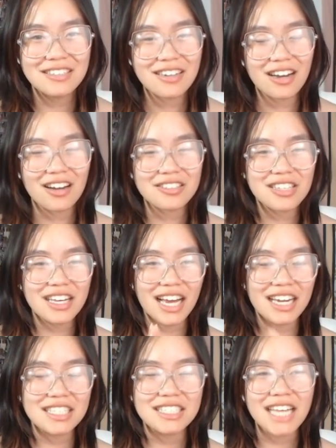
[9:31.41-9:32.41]
And also like
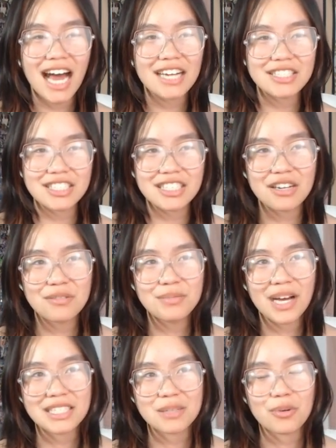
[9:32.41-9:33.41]
kind of detaching them
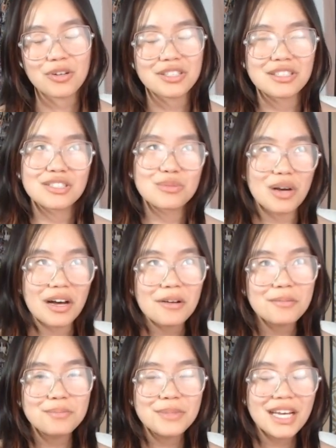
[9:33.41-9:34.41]
as a person as well
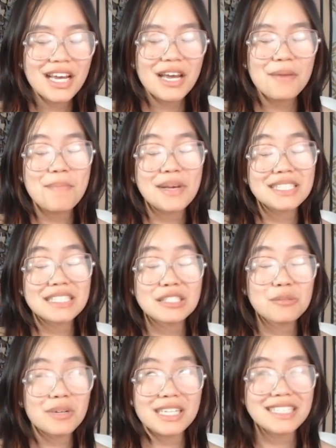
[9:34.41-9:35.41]
makes it
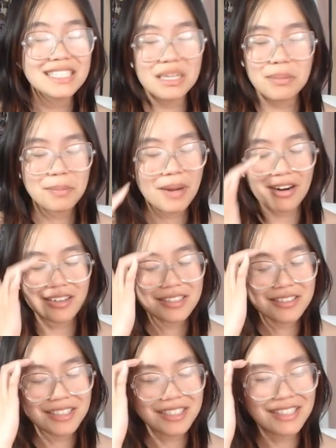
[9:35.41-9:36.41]
super easy to be
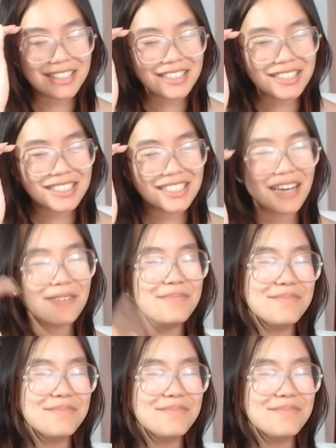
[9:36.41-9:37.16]
parasocial to them.